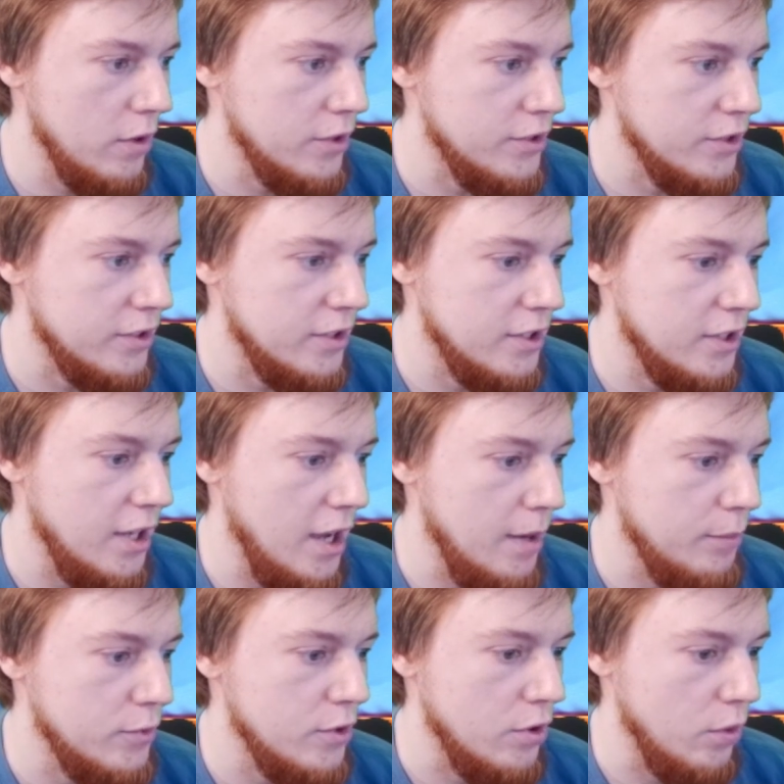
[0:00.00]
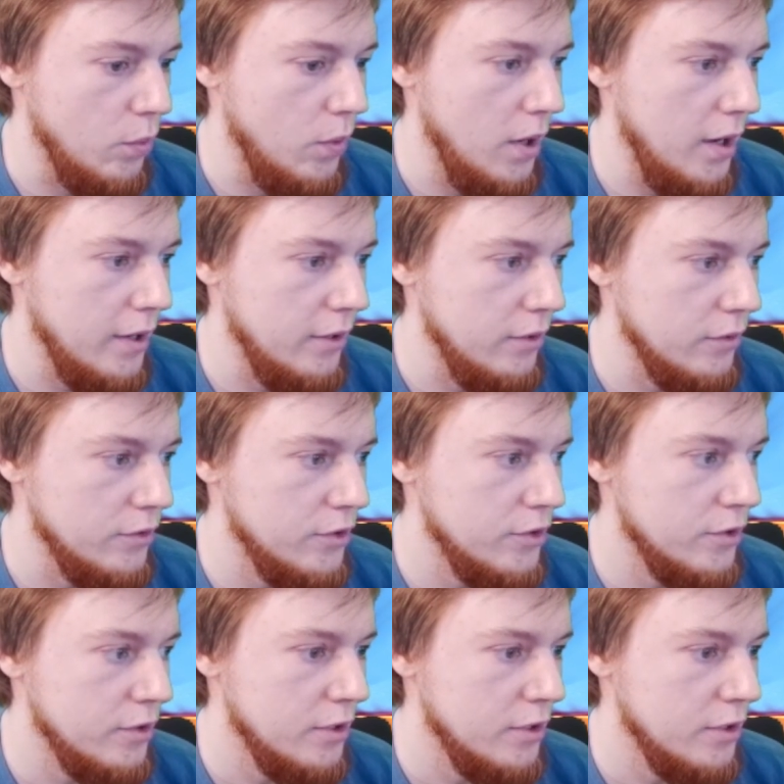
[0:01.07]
Escape to the Wilds.